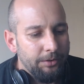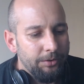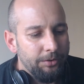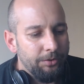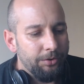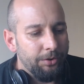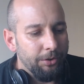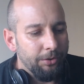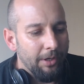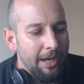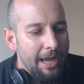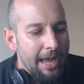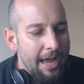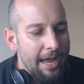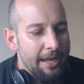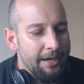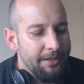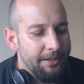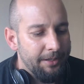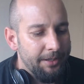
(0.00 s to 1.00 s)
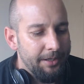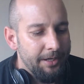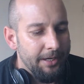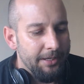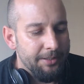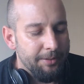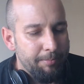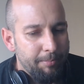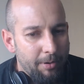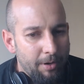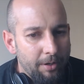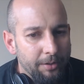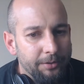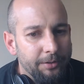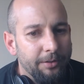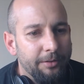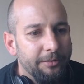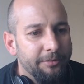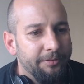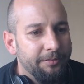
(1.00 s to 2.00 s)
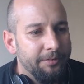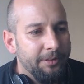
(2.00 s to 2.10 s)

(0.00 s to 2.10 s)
to add in as part of.